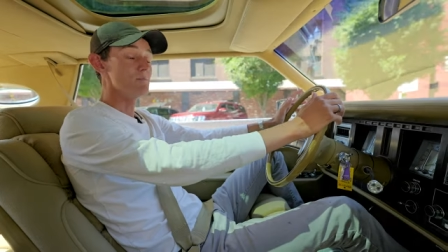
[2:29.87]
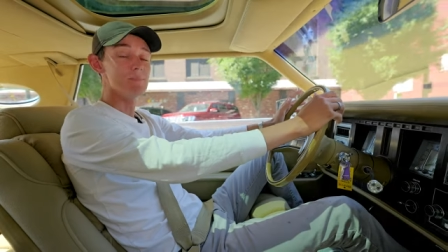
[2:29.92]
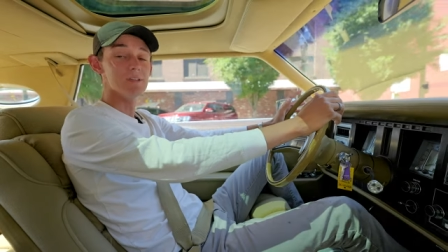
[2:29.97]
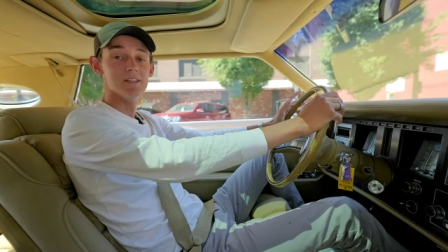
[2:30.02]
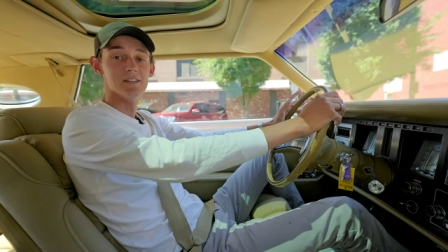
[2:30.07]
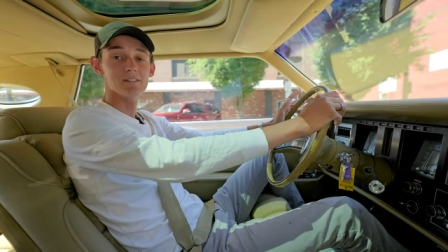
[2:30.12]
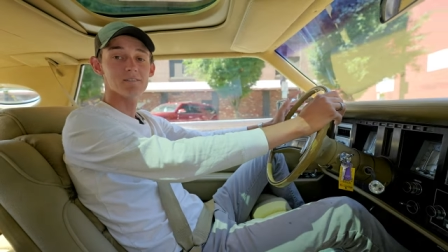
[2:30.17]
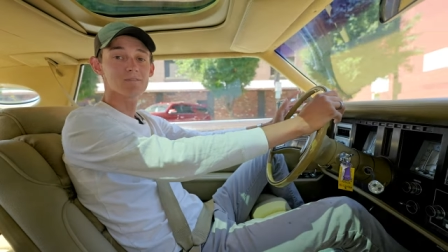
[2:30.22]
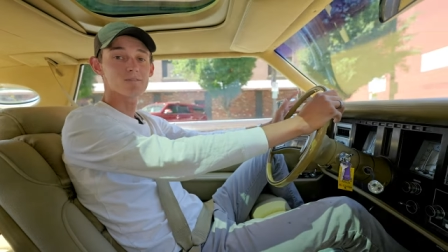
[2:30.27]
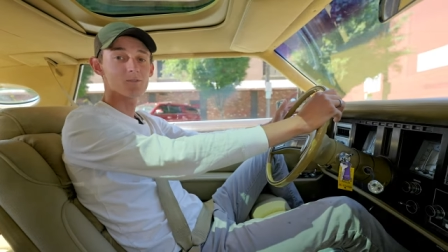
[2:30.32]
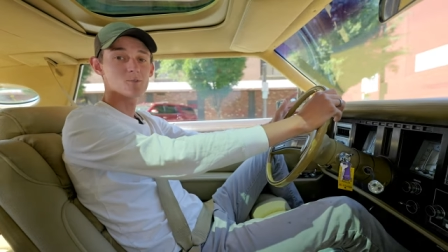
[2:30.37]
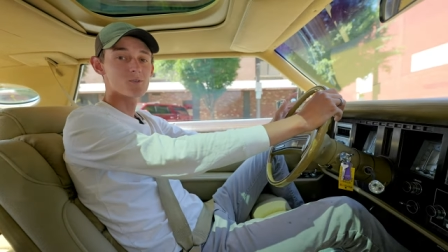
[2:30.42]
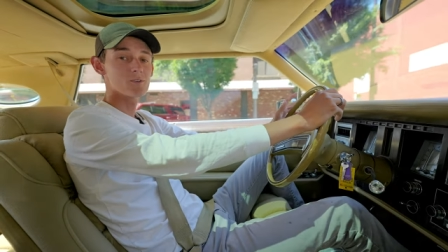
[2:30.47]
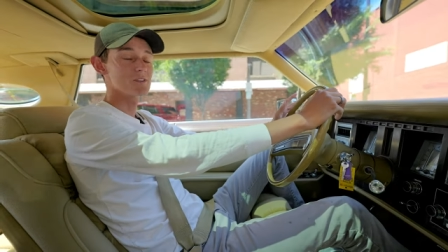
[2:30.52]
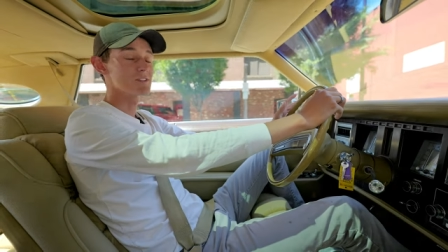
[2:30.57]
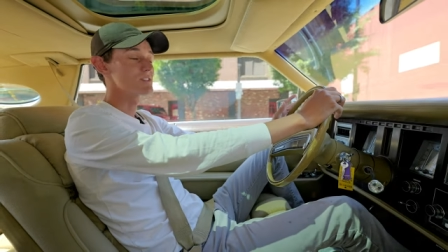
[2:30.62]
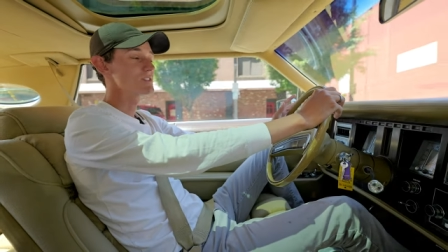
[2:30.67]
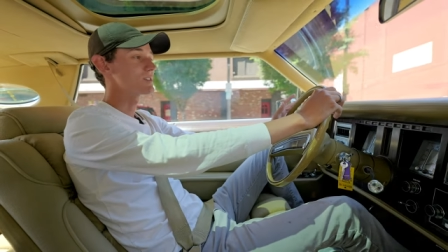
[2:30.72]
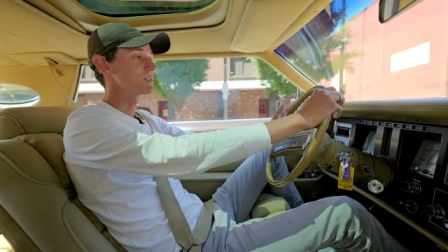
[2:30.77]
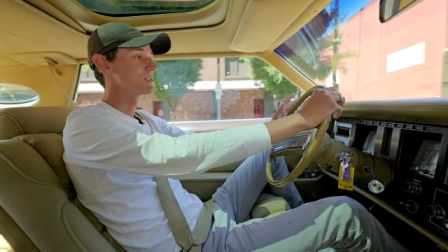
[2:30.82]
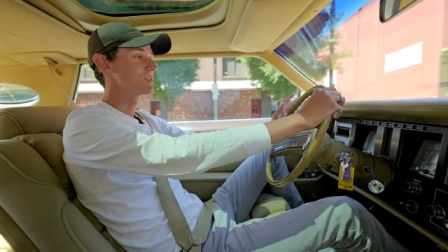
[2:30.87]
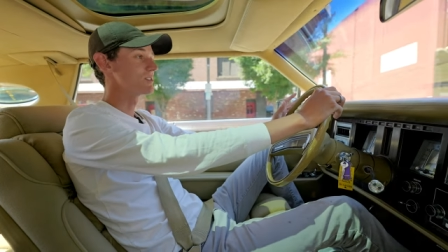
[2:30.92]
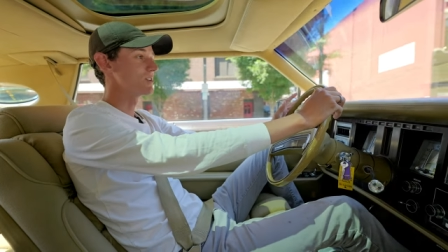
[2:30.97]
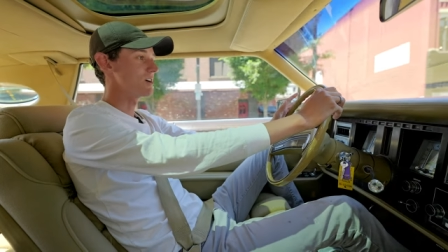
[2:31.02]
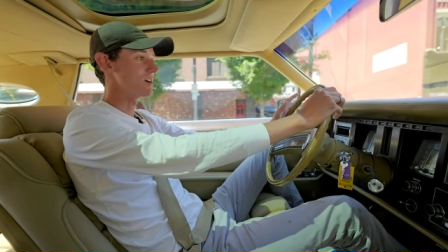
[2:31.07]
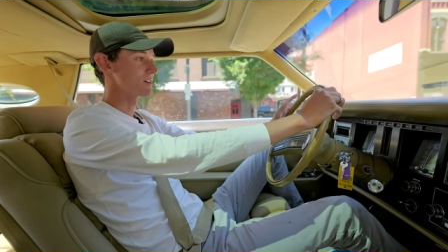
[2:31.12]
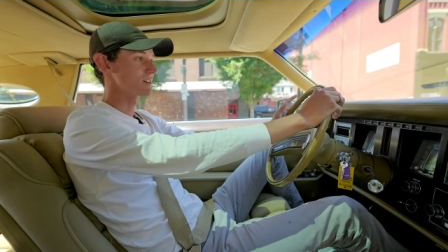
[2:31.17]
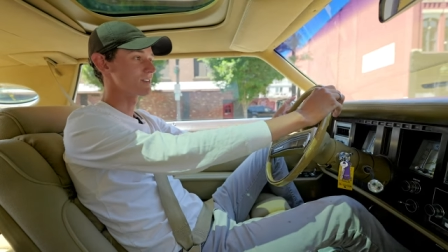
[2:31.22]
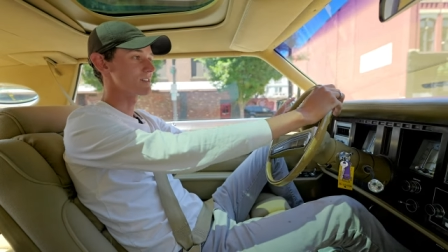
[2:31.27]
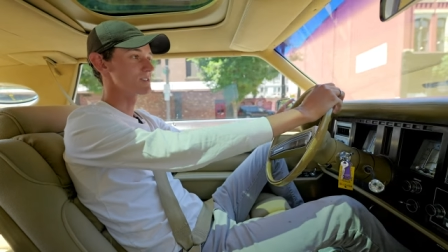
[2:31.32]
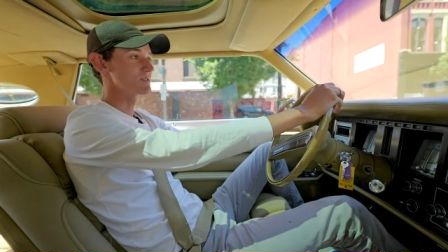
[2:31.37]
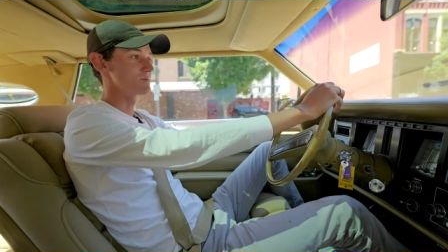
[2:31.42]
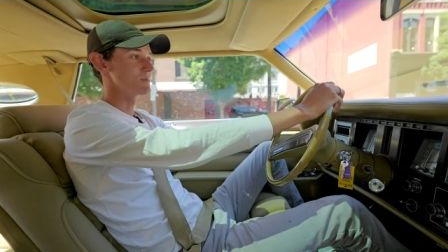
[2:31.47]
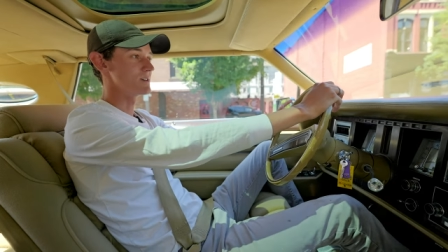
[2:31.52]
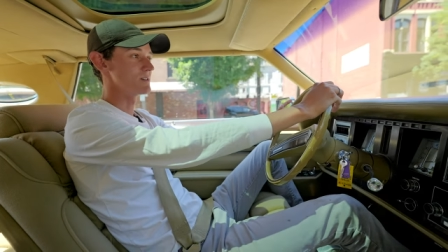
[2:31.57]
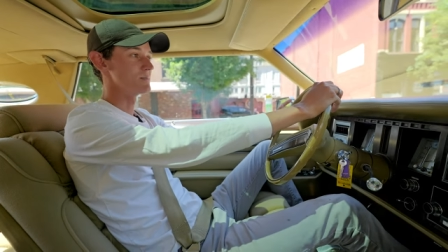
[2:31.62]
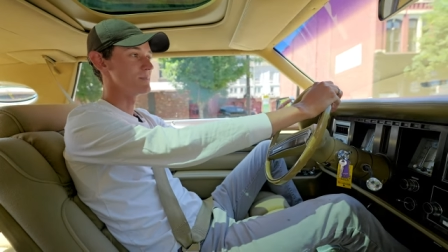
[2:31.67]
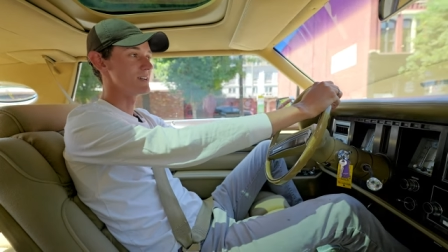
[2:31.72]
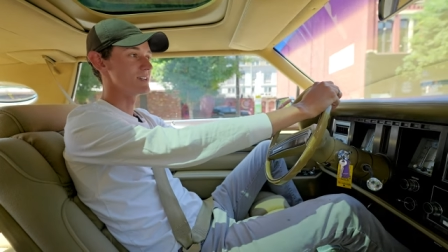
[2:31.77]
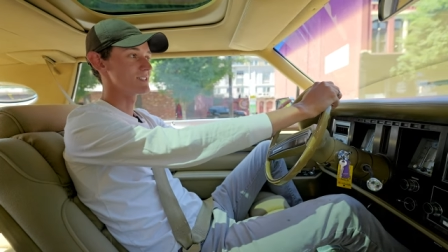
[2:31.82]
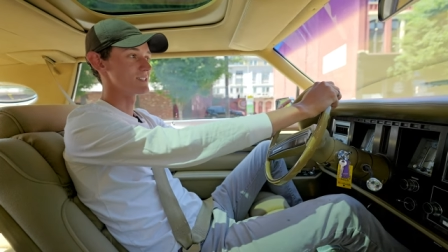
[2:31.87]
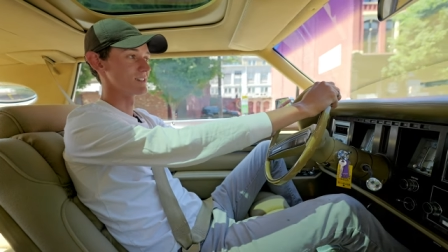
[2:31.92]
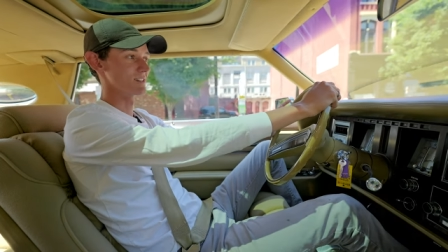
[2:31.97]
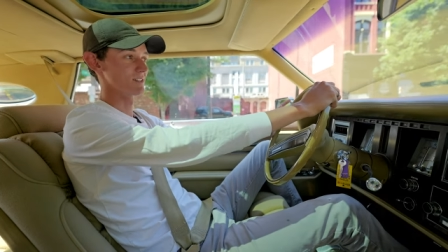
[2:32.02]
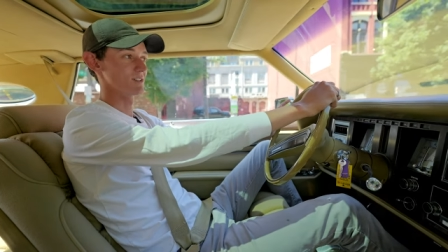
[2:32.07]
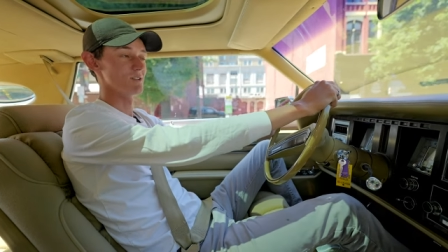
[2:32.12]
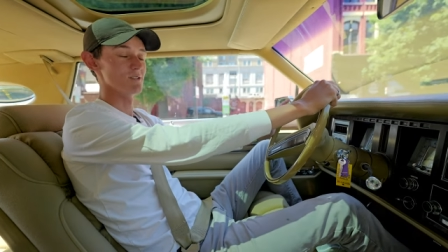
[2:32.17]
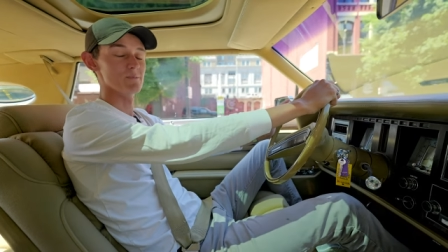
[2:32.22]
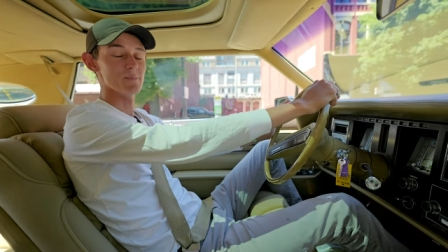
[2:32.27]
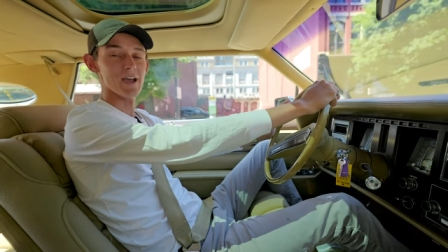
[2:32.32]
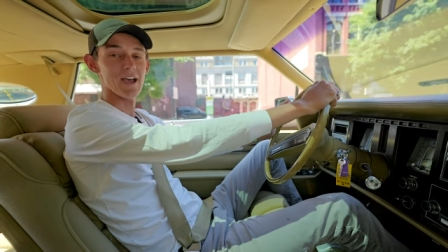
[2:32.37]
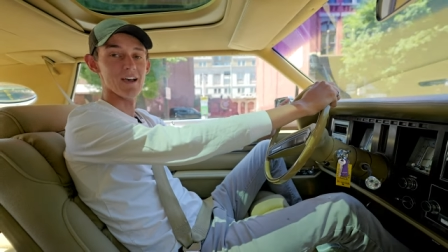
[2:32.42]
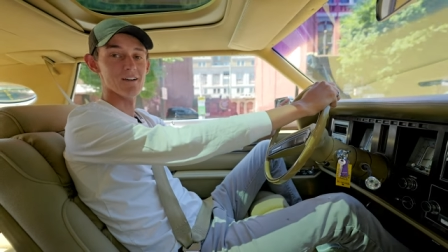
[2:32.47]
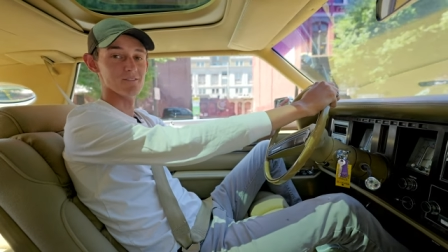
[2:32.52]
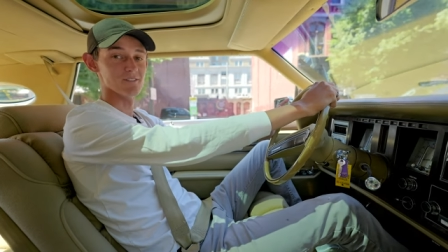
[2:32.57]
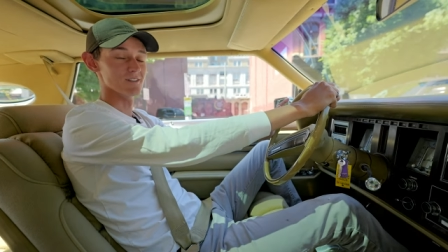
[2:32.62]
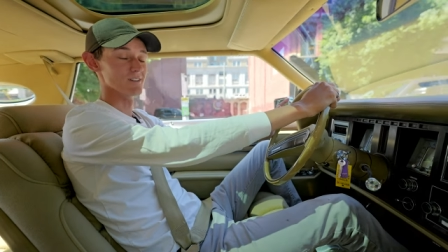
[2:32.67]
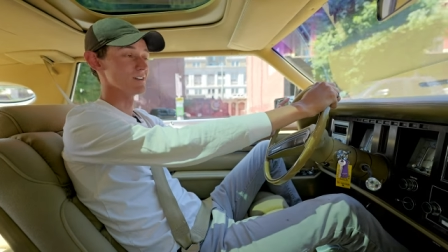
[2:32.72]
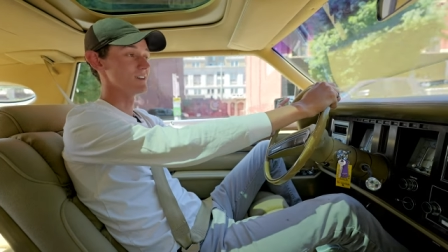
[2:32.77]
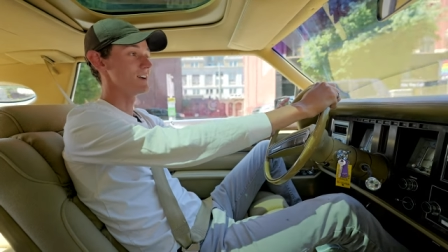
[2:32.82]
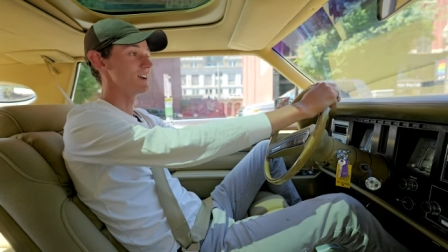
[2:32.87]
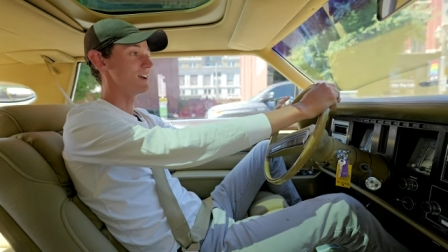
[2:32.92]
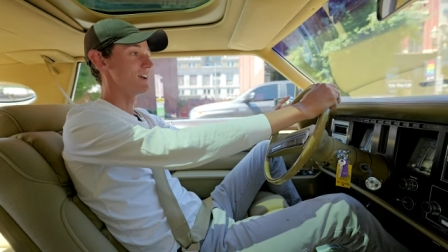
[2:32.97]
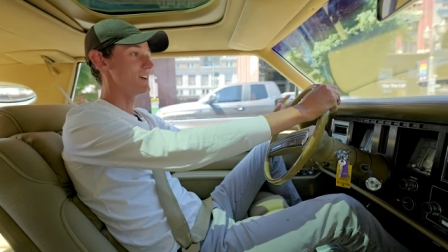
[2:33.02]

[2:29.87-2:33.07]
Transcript: Being Ford's longest wheelbase in a coupe ever,